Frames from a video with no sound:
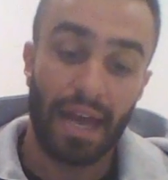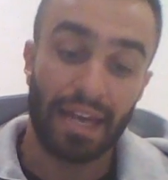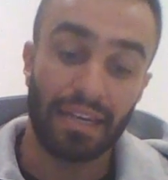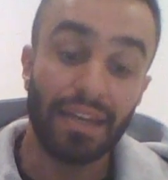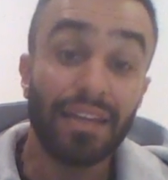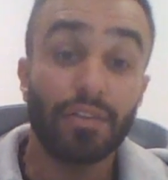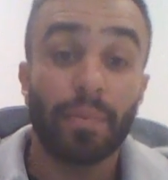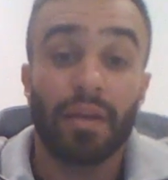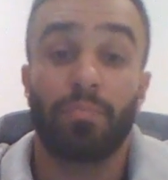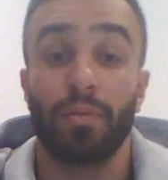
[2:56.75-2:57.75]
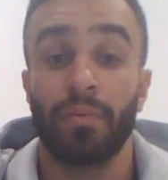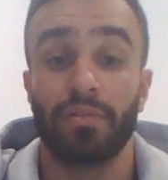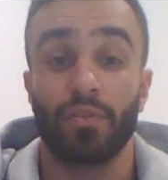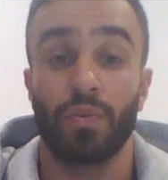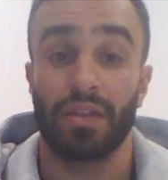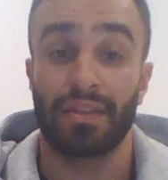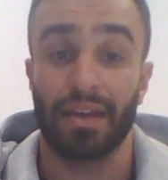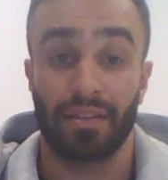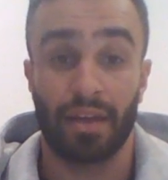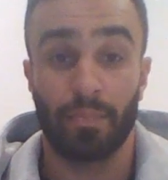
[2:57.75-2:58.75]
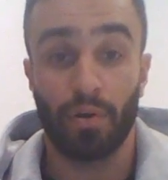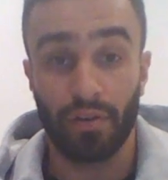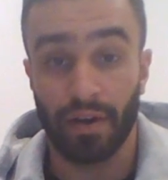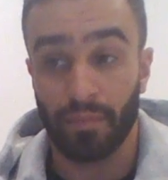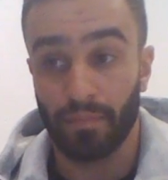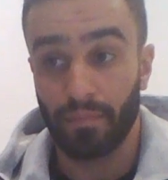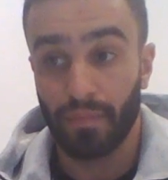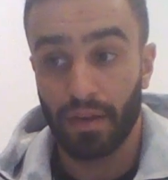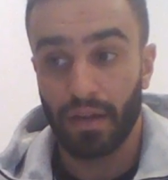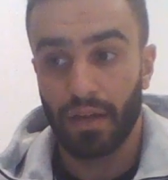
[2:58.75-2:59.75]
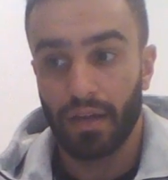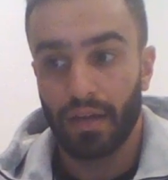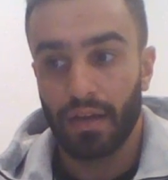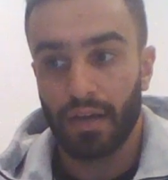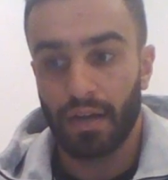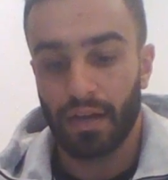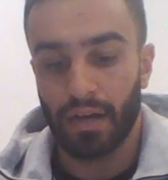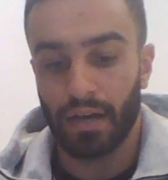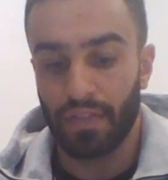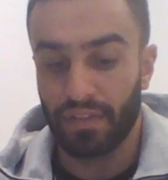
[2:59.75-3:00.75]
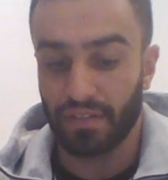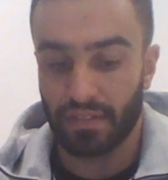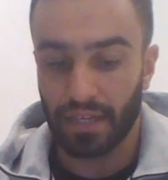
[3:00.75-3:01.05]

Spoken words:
and need to be implemented with a day-to-day program. This is